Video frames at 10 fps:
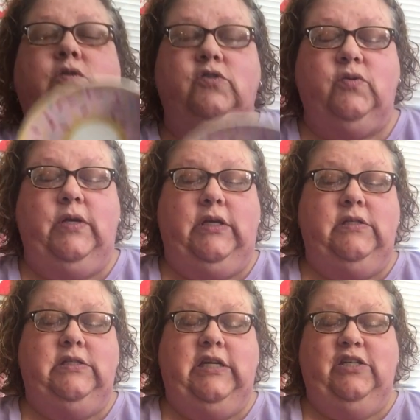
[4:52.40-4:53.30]
Or
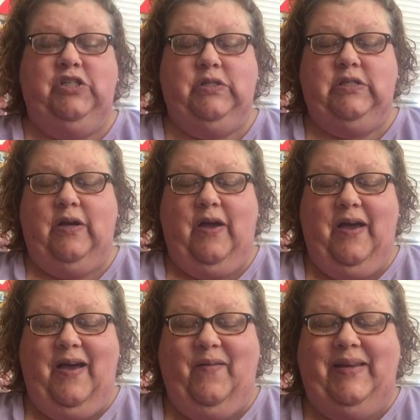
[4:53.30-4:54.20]
trinket dish.
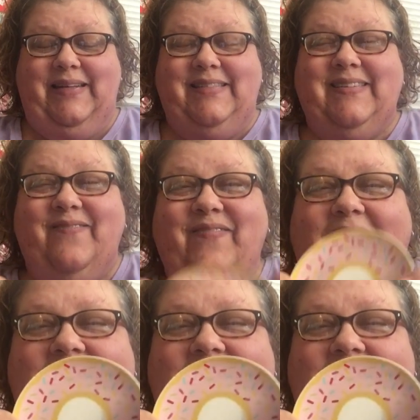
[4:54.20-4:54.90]
Oh, and it survived.